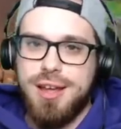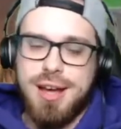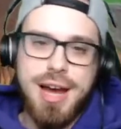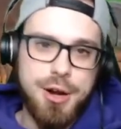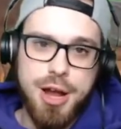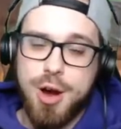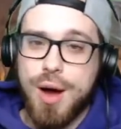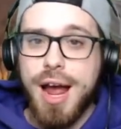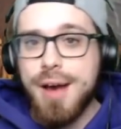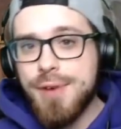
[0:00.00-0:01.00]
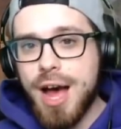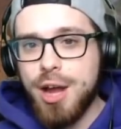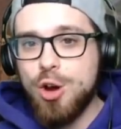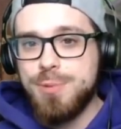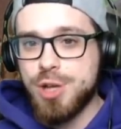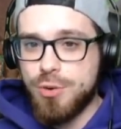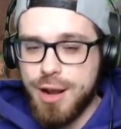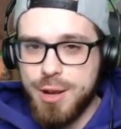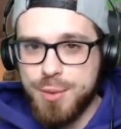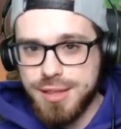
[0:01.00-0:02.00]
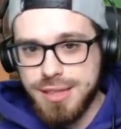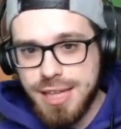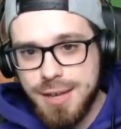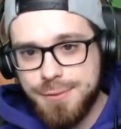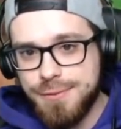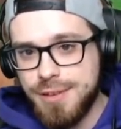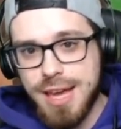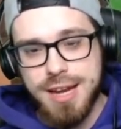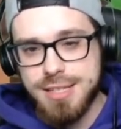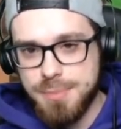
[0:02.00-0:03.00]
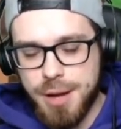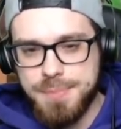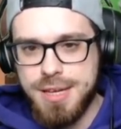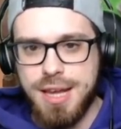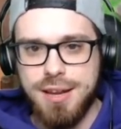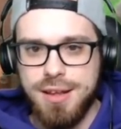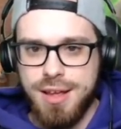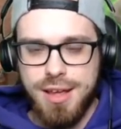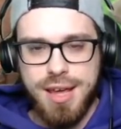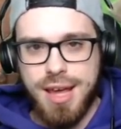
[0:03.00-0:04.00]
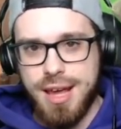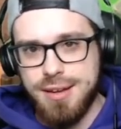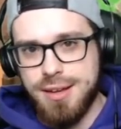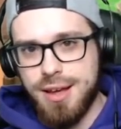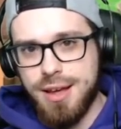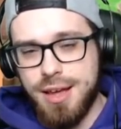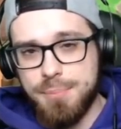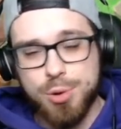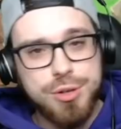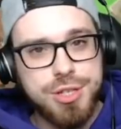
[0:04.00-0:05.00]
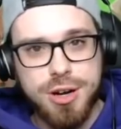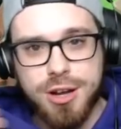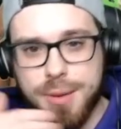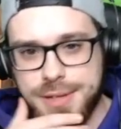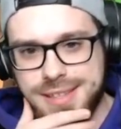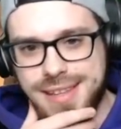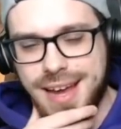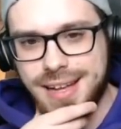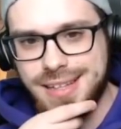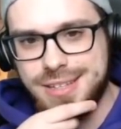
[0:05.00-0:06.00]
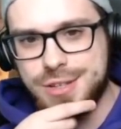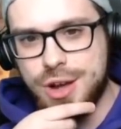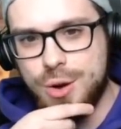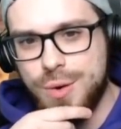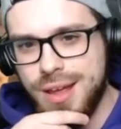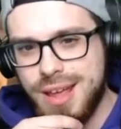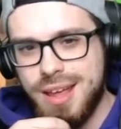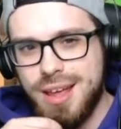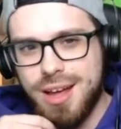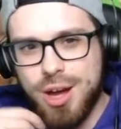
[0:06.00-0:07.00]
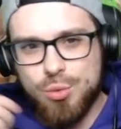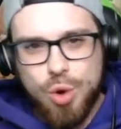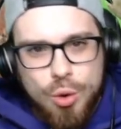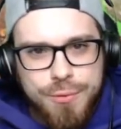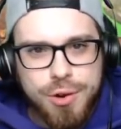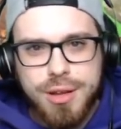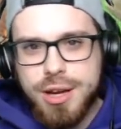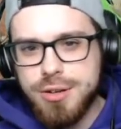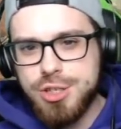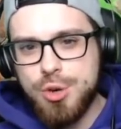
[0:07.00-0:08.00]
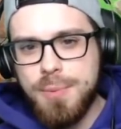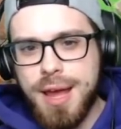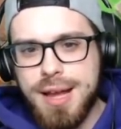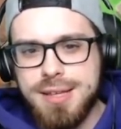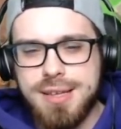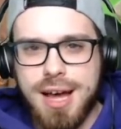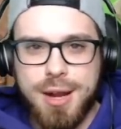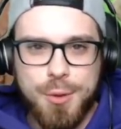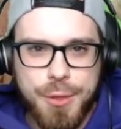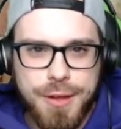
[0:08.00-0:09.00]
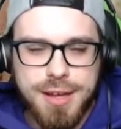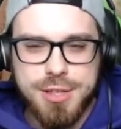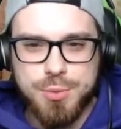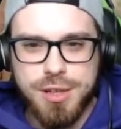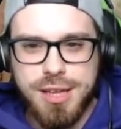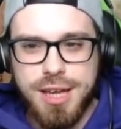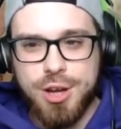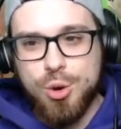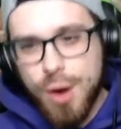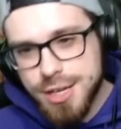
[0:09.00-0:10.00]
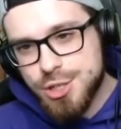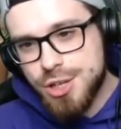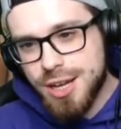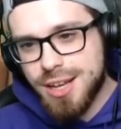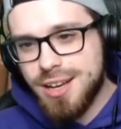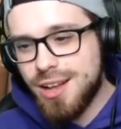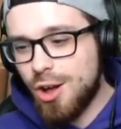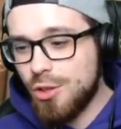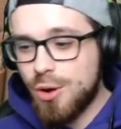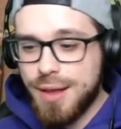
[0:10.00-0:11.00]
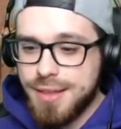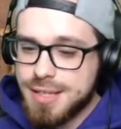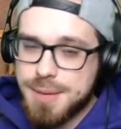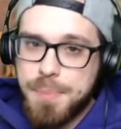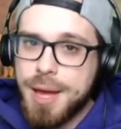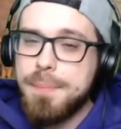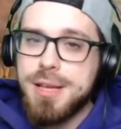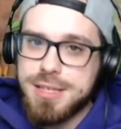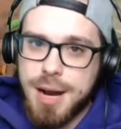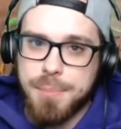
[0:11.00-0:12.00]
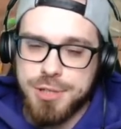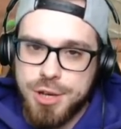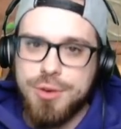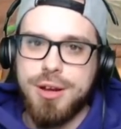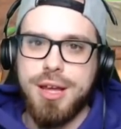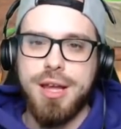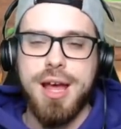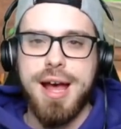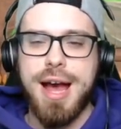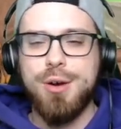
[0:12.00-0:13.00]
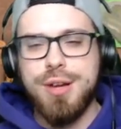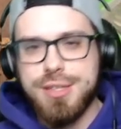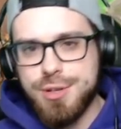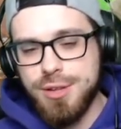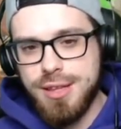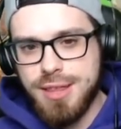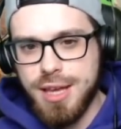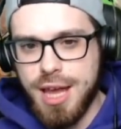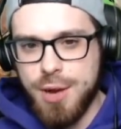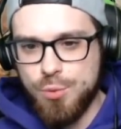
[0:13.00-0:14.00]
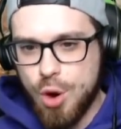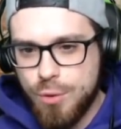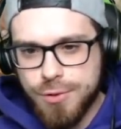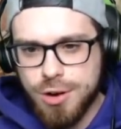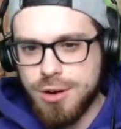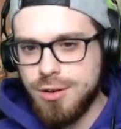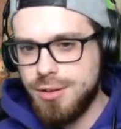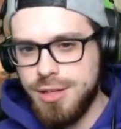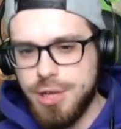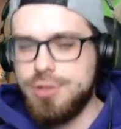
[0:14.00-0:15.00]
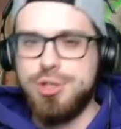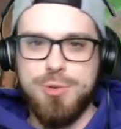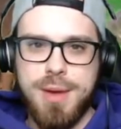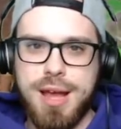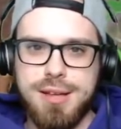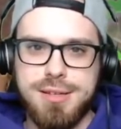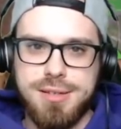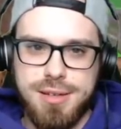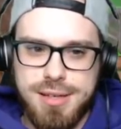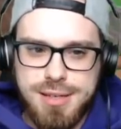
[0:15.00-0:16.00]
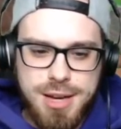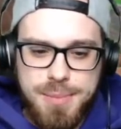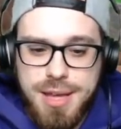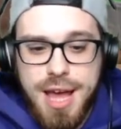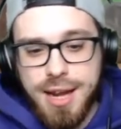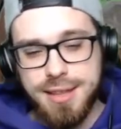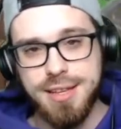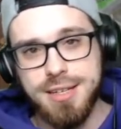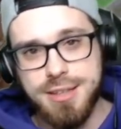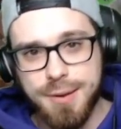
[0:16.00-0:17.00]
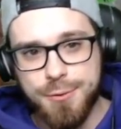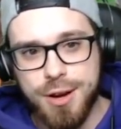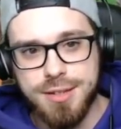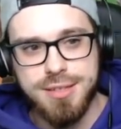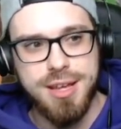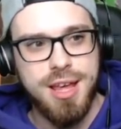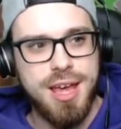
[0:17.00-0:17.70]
I don't know. I have high hopes already with Leaf getting some update and Brewster coming to the island. So a Rover year 2 maze, I don't think is really in question. Although I think it's a big missed opportunity. I don't necessarily think a Rover year 2 maze is going to be anything different.